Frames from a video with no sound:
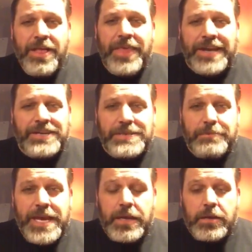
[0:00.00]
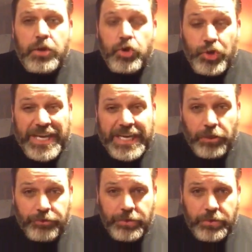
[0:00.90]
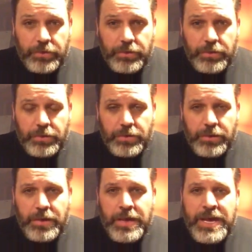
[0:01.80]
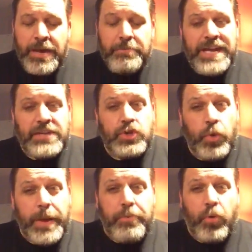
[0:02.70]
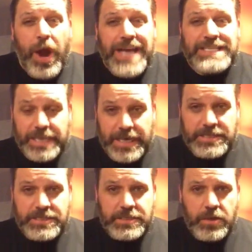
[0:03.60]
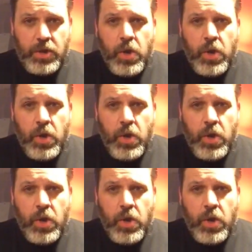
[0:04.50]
That doesn't mean to guilt. It means to a process